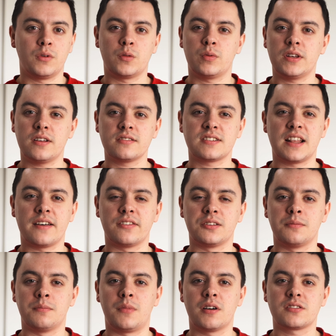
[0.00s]
With Windows eleven,
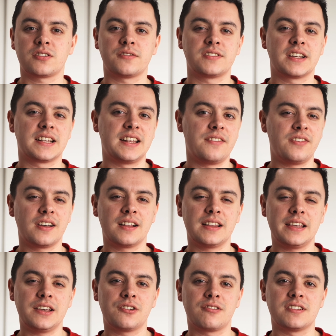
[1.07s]
Microsoft
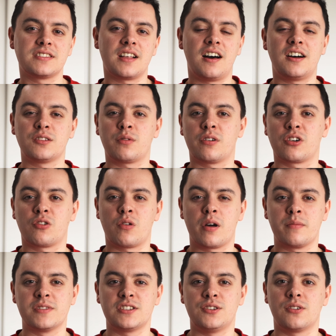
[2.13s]
significantly increased the hardware
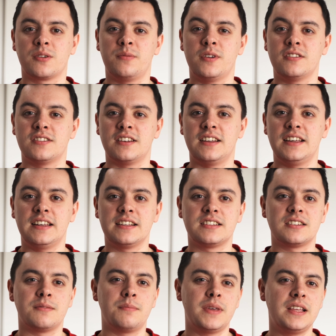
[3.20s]
requirements your computer needed
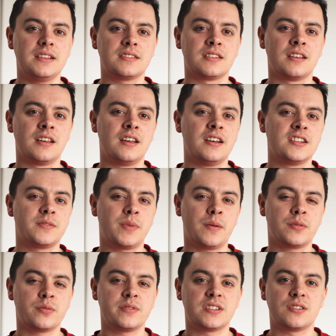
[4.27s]
to meet to be
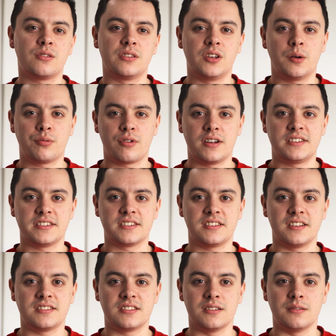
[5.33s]
able to install the operating
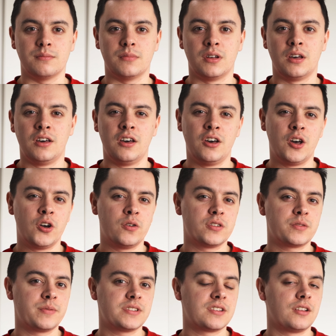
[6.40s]
system, which
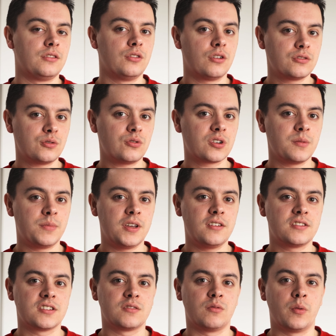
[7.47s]
means that not all
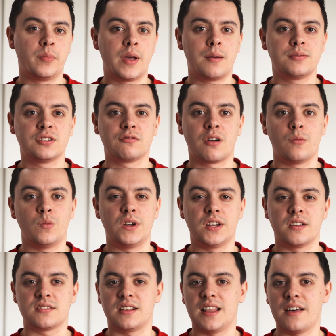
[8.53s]
computers will be able to run
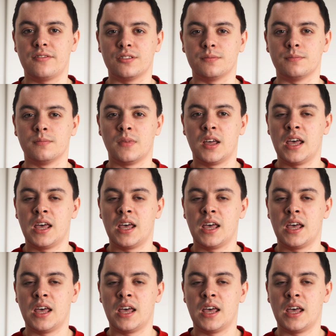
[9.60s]
Windows eleven.